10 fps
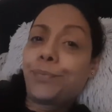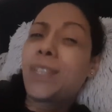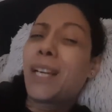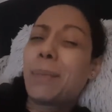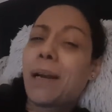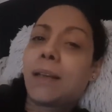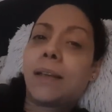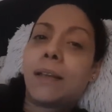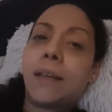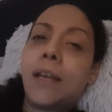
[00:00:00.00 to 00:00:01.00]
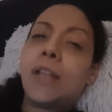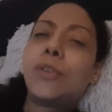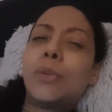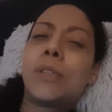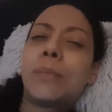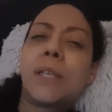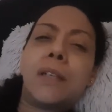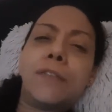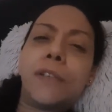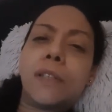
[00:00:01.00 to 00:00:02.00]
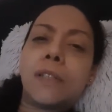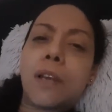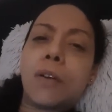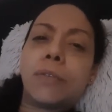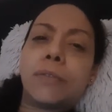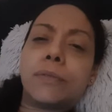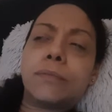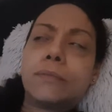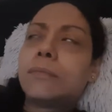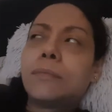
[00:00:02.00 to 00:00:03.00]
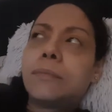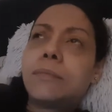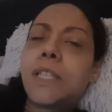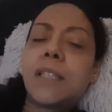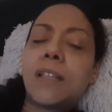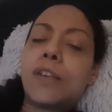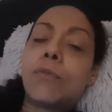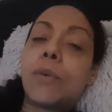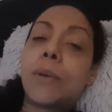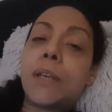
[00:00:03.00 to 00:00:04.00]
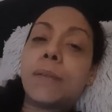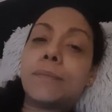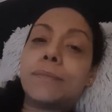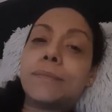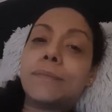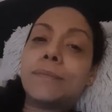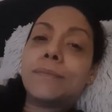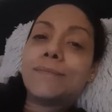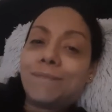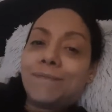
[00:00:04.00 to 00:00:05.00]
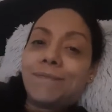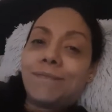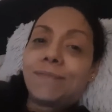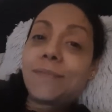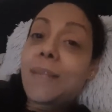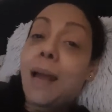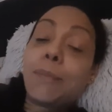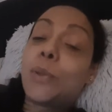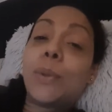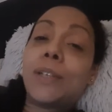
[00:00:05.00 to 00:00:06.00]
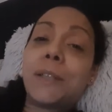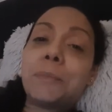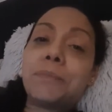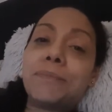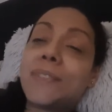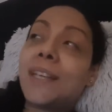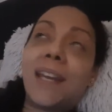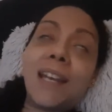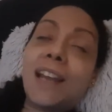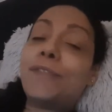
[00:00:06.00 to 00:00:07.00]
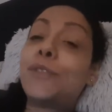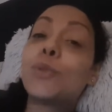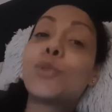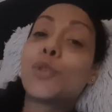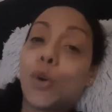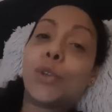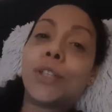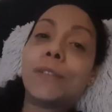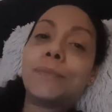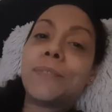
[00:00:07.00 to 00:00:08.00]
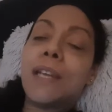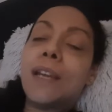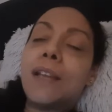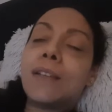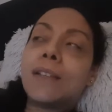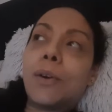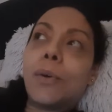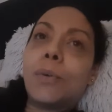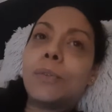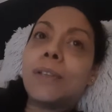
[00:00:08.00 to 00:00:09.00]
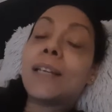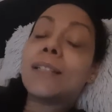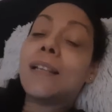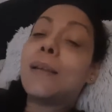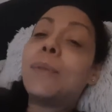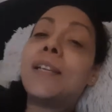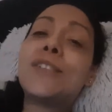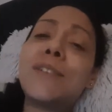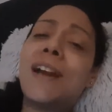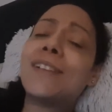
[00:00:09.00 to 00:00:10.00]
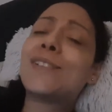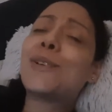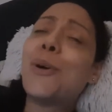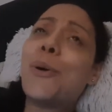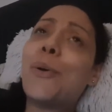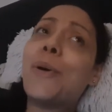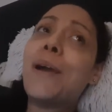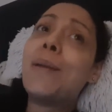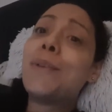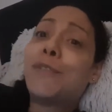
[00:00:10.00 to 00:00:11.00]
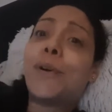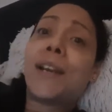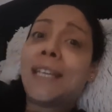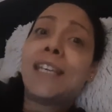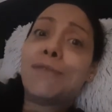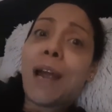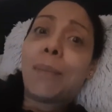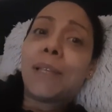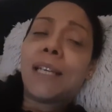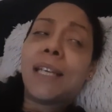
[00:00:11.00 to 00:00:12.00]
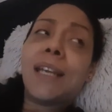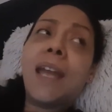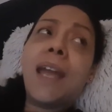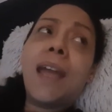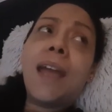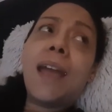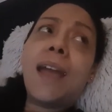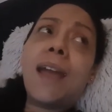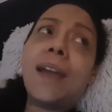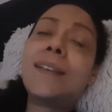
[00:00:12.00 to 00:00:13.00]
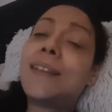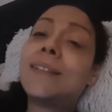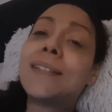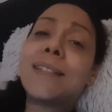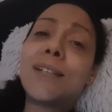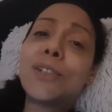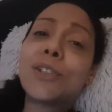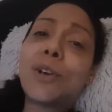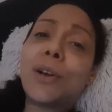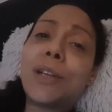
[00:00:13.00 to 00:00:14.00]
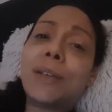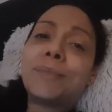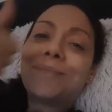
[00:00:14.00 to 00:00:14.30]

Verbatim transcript: Think about it. Do something good for yourself. There's nothing wrong with it. I'm doing it, and I feel so good. So, like I said, let me let you guys go before I keep rambling and get this dinner started.